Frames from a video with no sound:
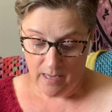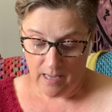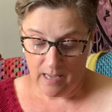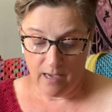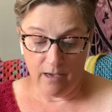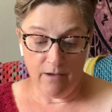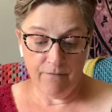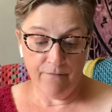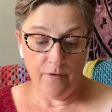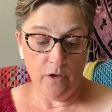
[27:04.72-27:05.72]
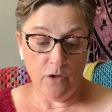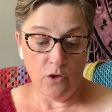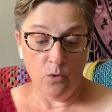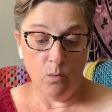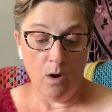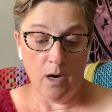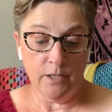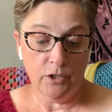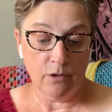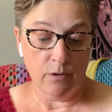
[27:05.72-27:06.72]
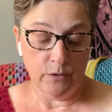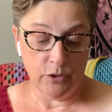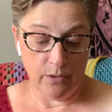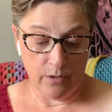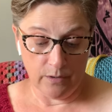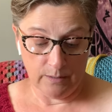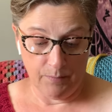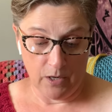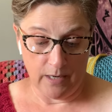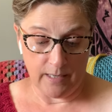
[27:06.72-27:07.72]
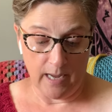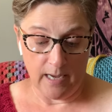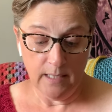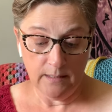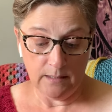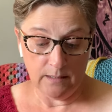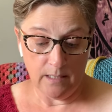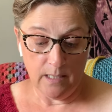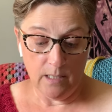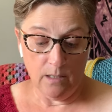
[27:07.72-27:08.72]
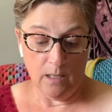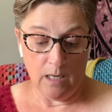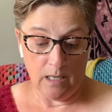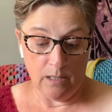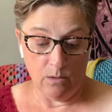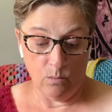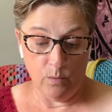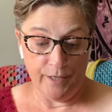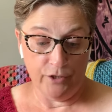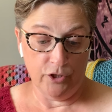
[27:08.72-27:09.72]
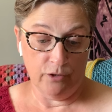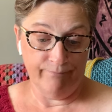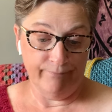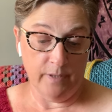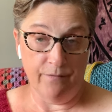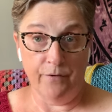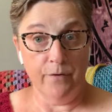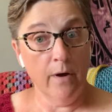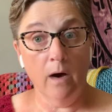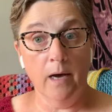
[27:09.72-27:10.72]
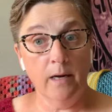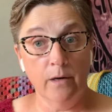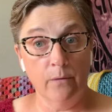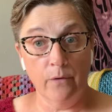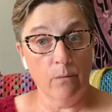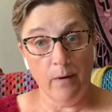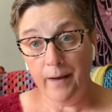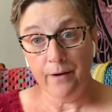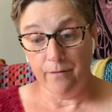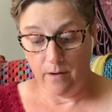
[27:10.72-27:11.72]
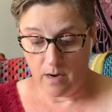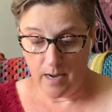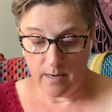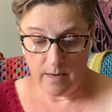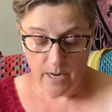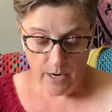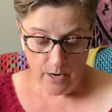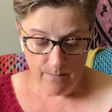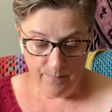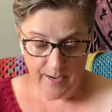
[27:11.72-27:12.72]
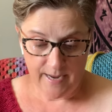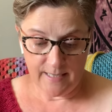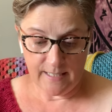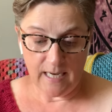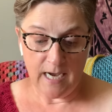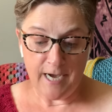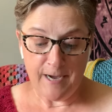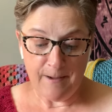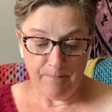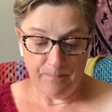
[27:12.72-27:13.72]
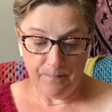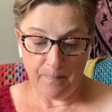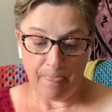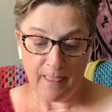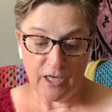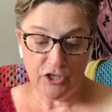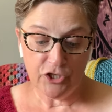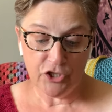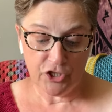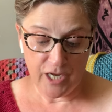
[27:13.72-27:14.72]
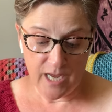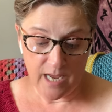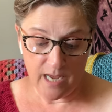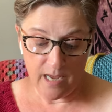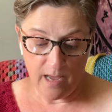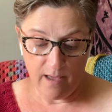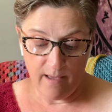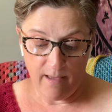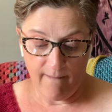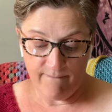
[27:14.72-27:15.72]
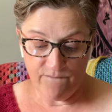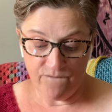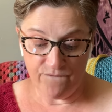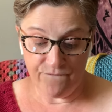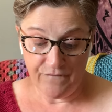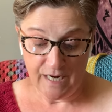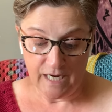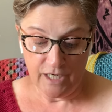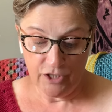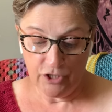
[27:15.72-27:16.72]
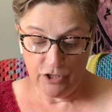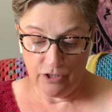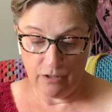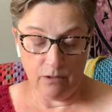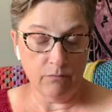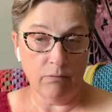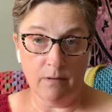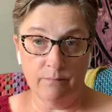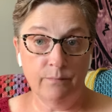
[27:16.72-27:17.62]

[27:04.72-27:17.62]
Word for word: if you watch the Grocery Girls podcast, uh, which if you're not, I don't know why you're not, but um, she finished or